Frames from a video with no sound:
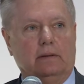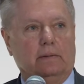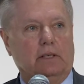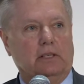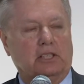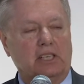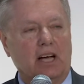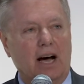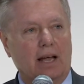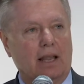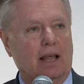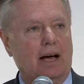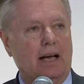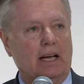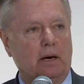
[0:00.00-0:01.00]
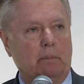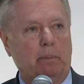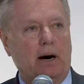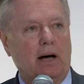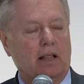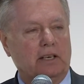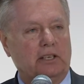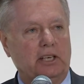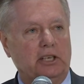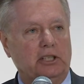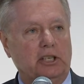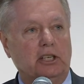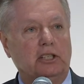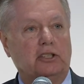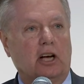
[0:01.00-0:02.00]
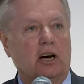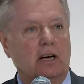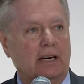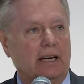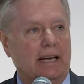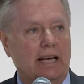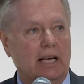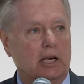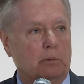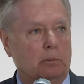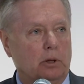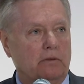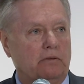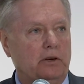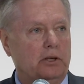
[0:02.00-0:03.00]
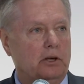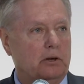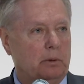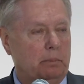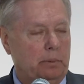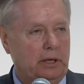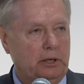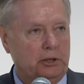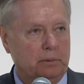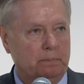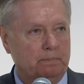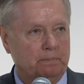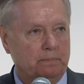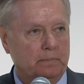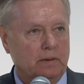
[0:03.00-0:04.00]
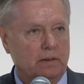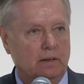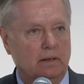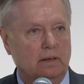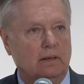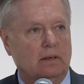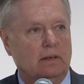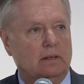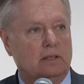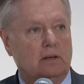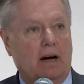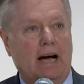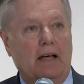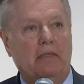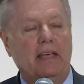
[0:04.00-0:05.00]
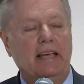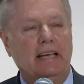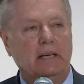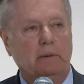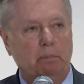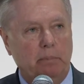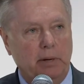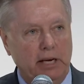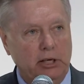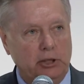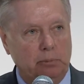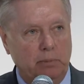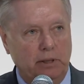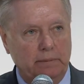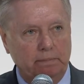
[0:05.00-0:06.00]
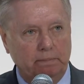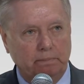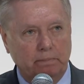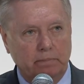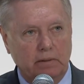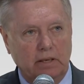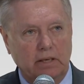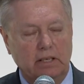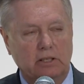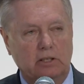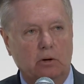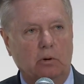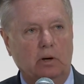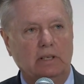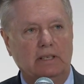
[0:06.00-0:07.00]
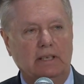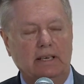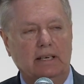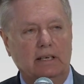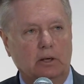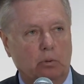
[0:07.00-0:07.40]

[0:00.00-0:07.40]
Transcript: It's not like a politician is unaccountable if you don't impeach him. So I think impeachment is going to end